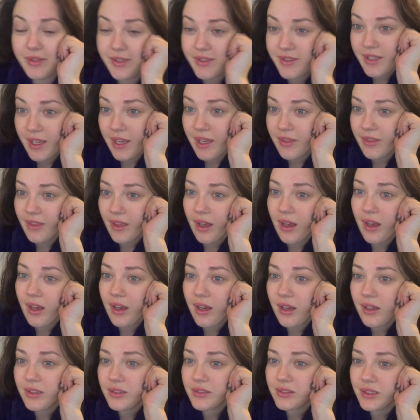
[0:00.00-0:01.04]
say
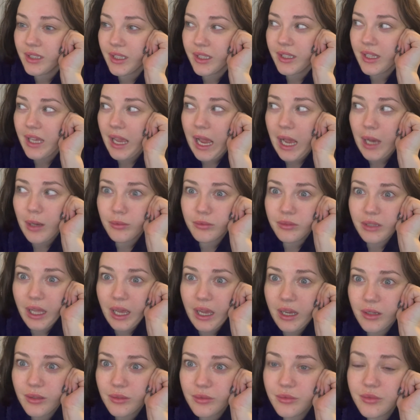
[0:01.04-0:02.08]
that, like, out
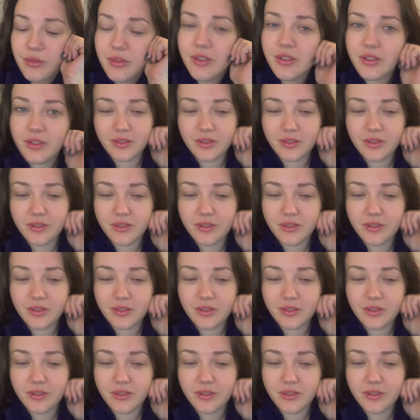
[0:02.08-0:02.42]
loud.